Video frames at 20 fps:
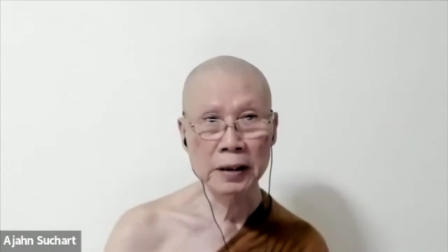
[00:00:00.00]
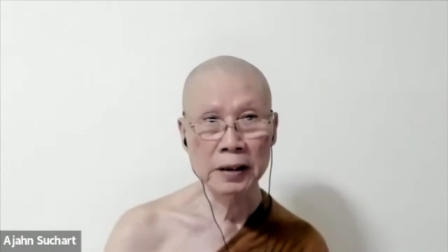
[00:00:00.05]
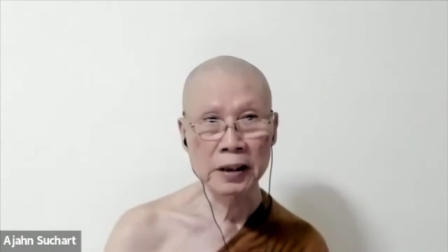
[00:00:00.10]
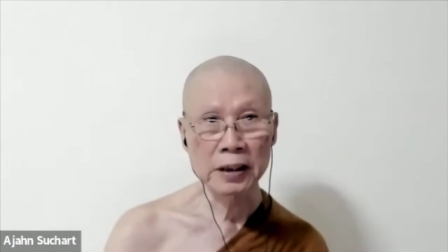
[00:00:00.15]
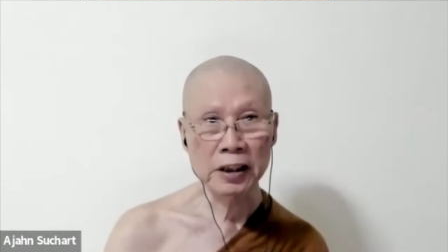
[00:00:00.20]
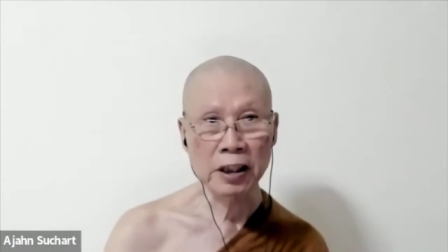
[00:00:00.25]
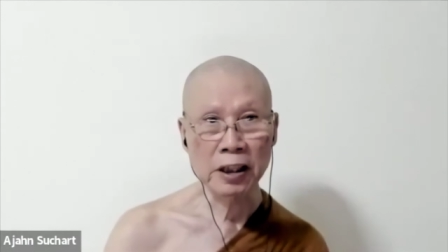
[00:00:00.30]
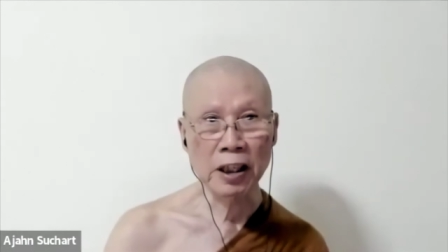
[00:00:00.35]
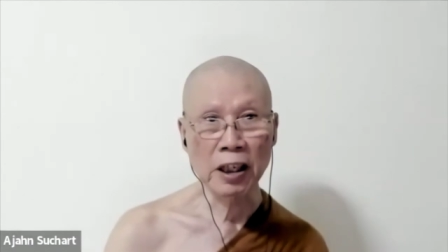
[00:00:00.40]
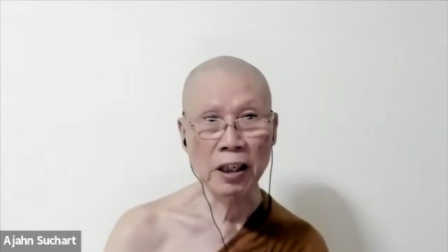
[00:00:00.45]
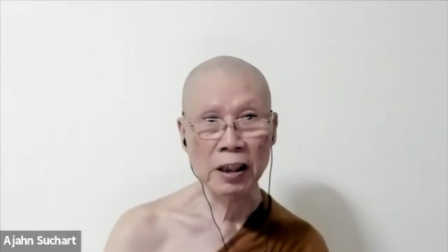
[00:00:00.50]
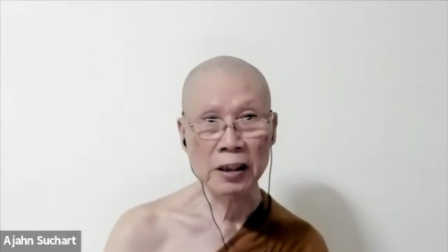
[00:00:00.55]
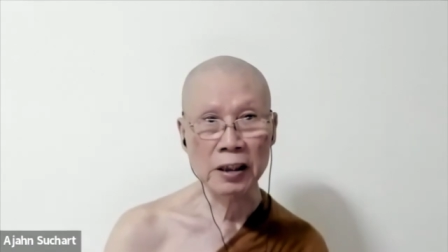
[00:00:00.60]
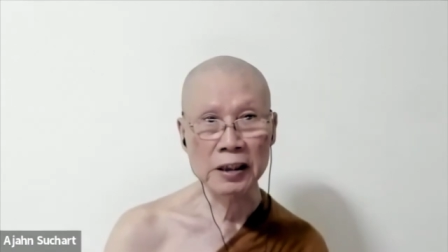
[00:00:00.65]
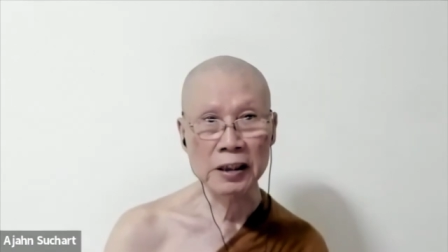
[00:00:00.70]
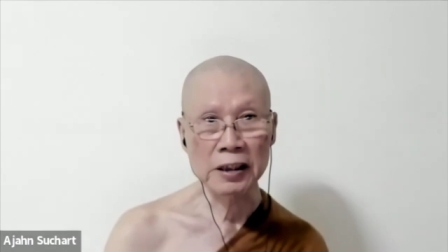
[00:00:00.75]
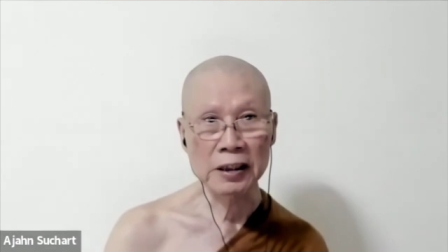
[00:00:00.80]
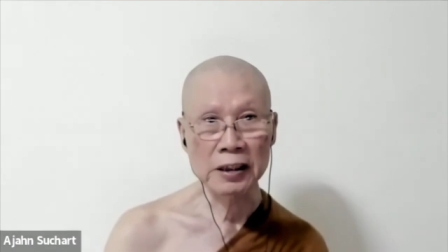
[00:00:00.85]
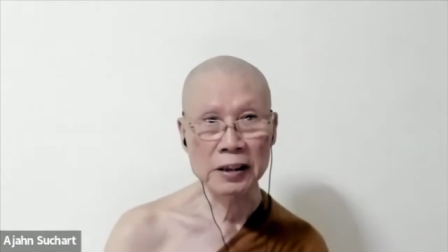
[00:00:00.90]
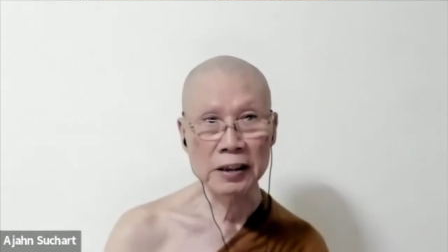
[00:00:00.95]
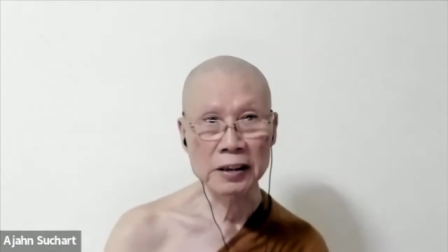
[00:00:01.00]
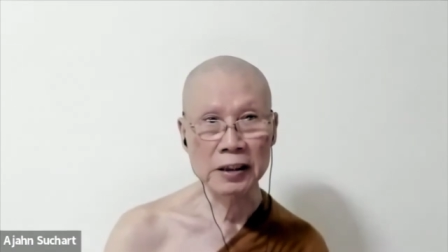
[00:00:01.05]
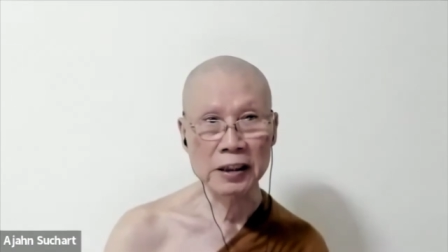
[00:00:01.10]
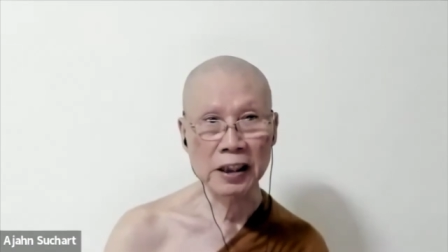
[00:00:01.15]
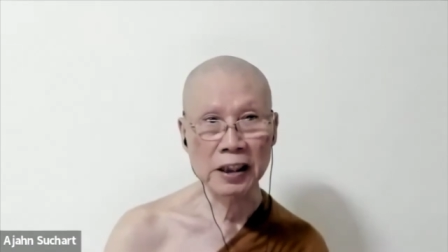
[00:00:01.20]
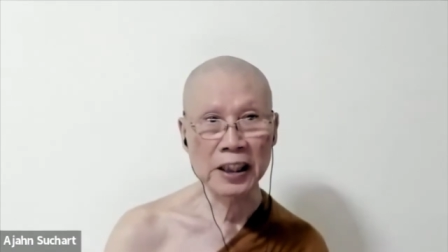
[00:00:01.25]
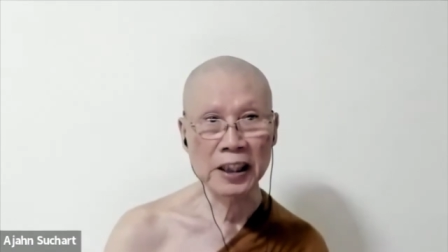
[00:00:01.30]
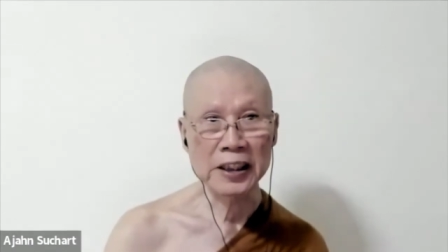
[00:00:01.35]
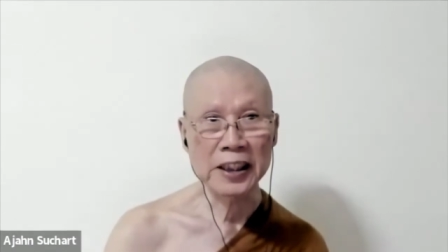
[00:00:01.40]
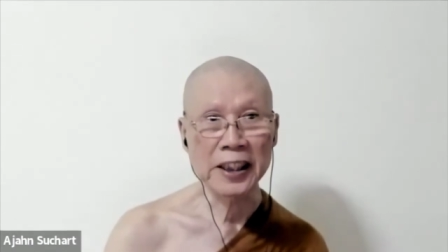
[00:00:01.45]
the talk, the, the
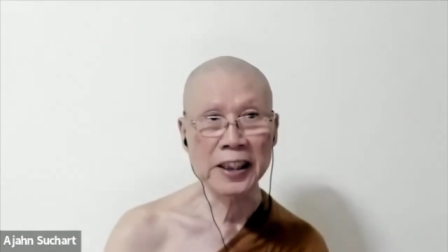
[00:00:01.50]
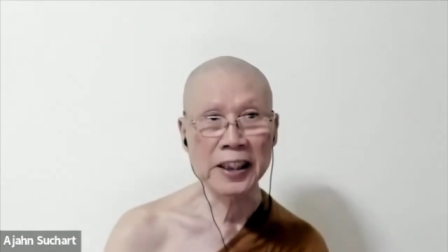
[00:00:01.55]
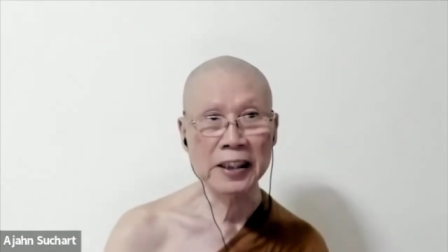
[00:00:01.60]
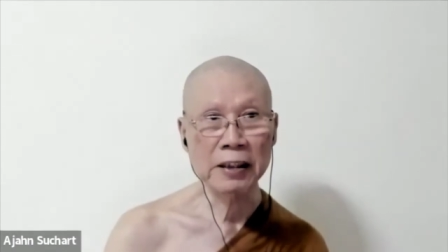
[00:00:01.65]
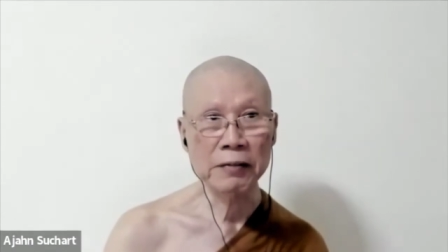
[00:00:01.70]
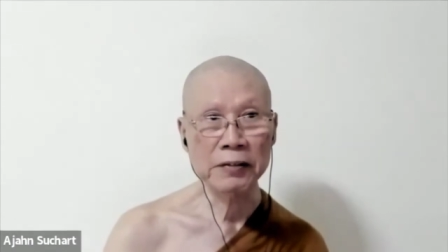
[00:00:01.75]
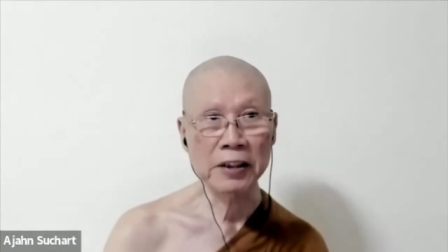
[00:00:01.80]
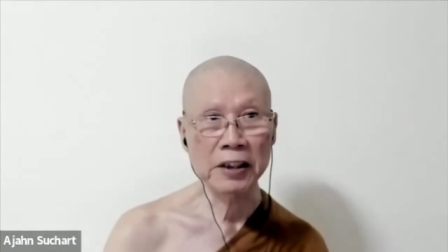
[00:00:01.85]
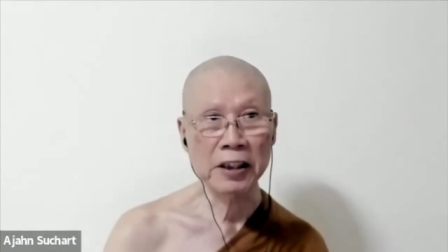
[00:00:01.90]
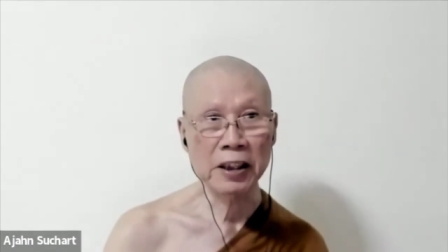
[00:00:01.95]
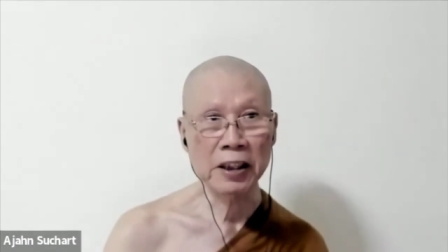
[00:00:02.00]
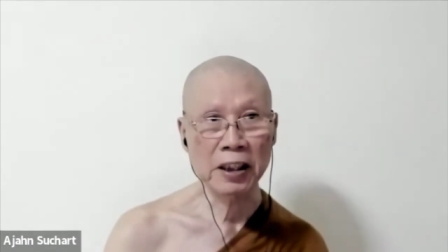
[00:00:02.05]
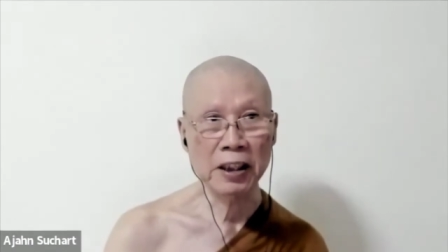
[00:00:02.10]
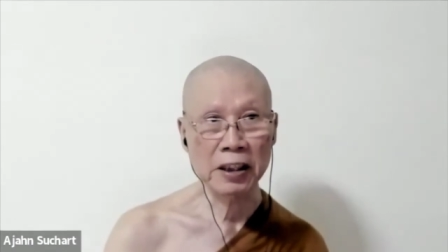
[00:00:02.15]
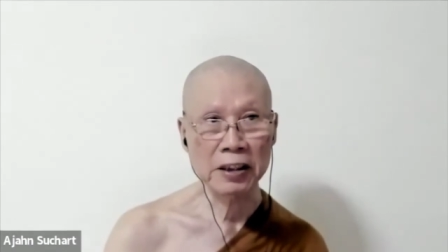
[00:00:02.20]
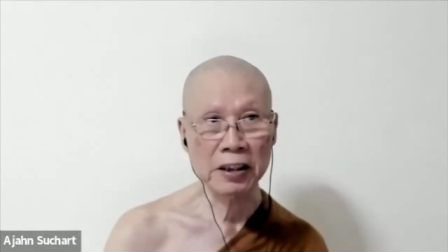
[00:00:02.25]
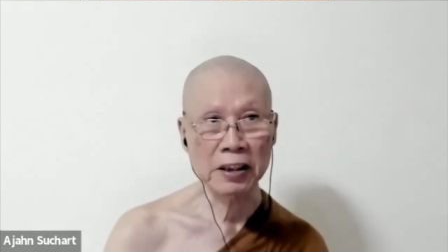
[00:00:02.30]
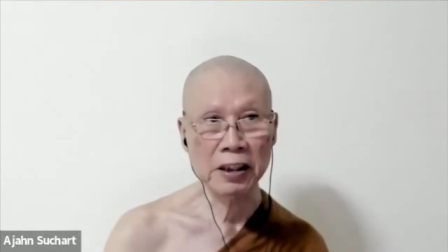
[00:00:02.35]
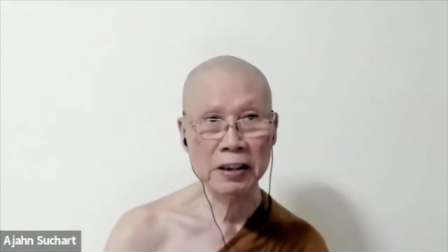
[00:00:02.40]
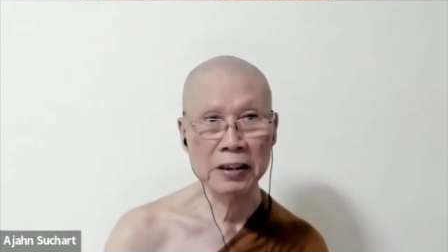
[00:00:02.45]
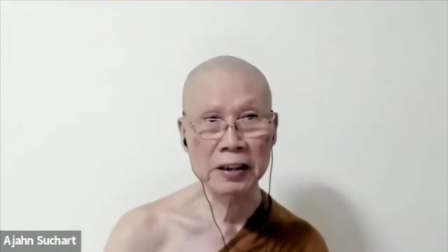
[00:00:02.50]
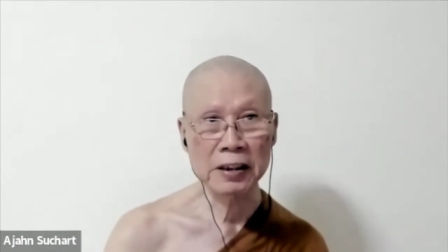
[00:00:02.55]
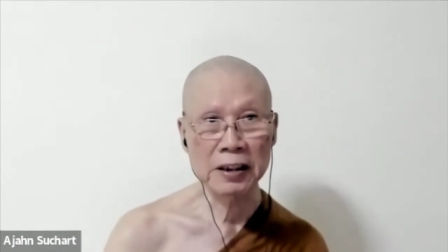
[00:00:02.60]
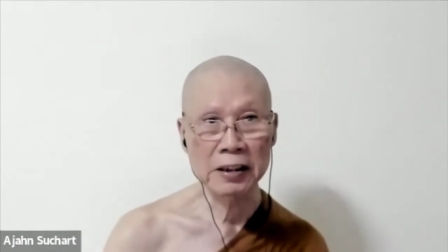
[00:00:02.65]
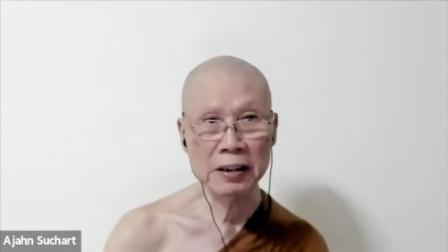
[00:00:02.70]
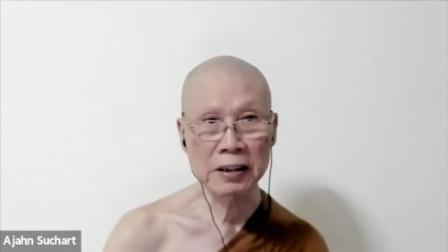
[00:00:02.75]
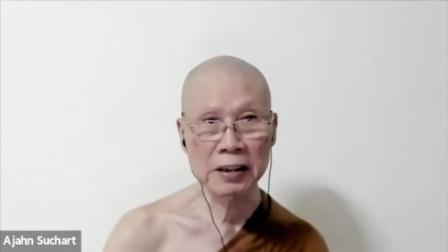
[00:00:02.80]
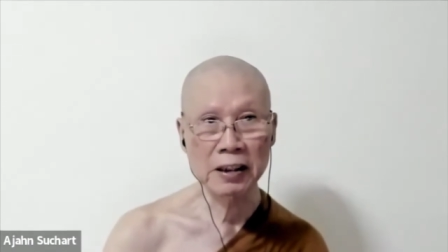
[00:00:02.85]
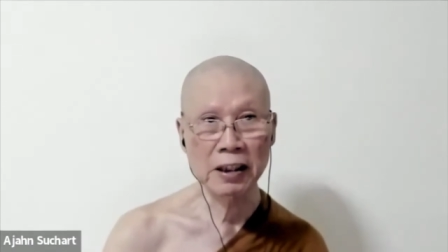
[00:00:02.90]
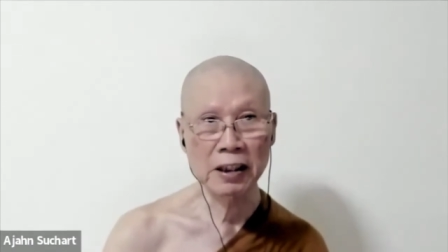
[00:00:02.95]
content of the talk, not
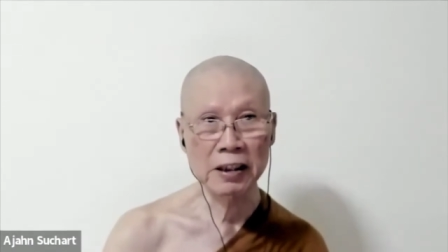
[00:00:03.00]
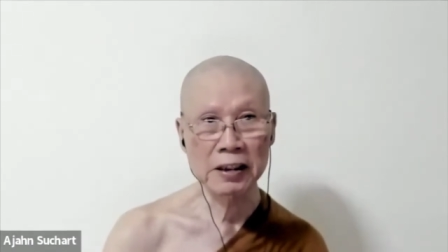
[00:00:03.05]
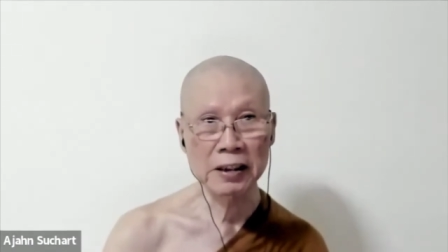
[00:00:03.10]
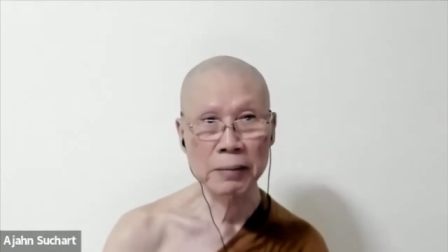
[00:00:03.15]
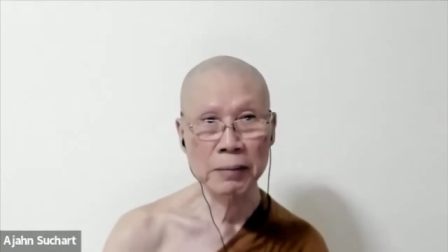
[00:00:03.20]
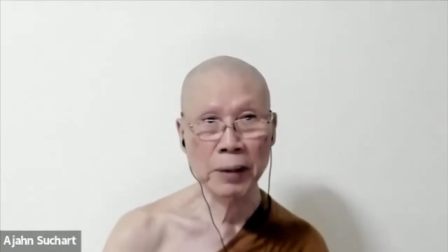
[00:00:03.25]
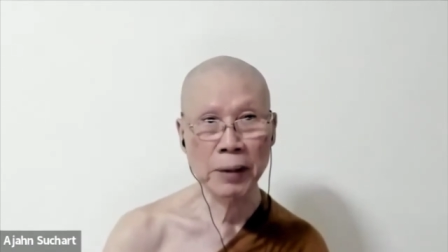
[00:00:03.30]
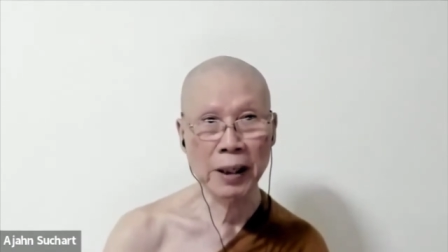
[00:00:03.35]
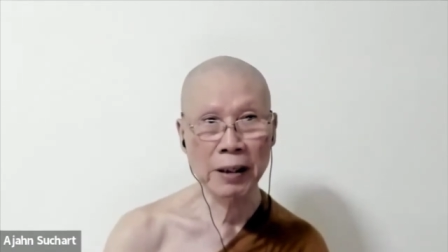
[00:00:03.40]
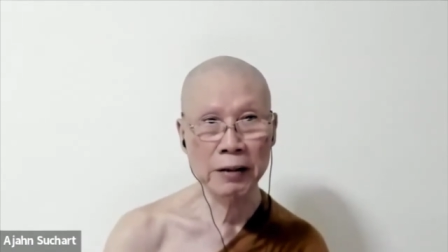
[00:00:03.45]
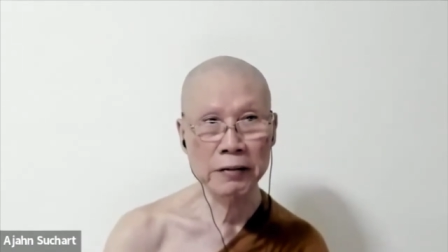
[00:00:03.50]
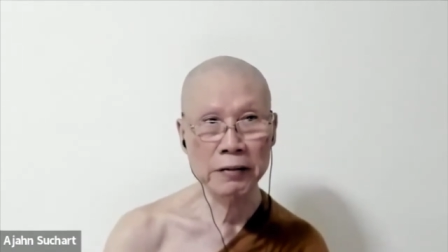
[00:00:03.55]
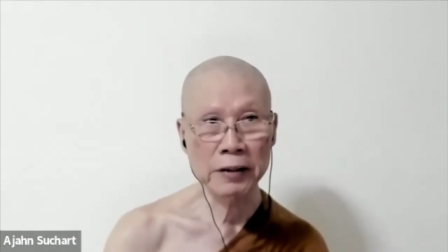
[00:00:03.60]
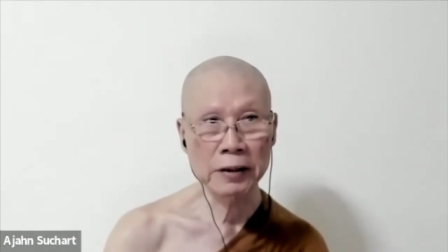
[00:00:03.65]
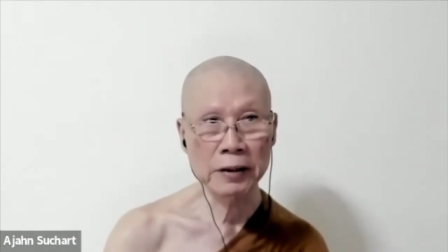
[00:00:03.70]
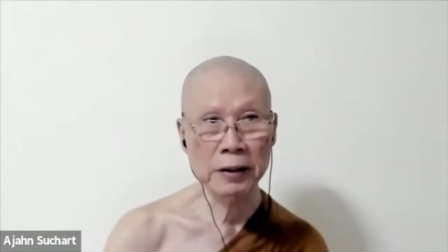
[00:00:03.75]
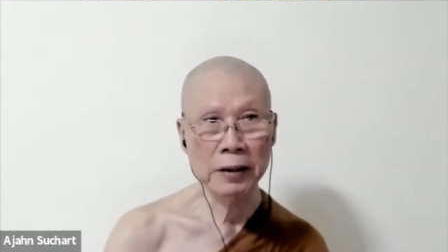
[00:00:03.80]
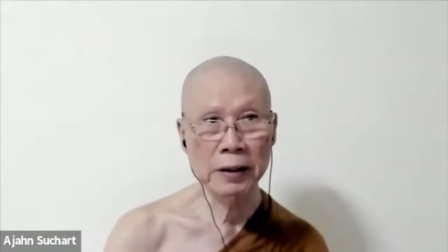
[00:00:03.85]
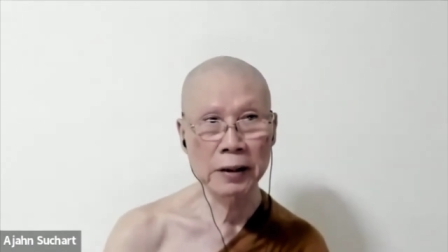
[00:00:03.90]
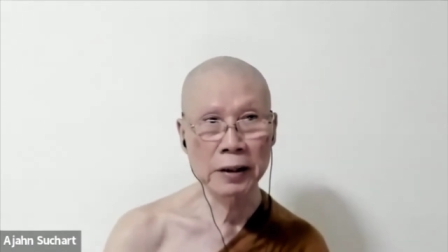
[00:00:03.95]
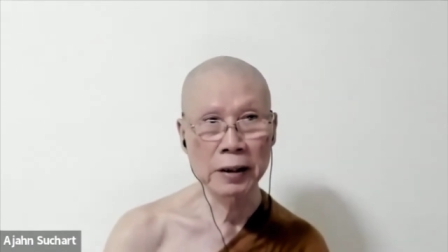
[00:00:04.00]
the not the power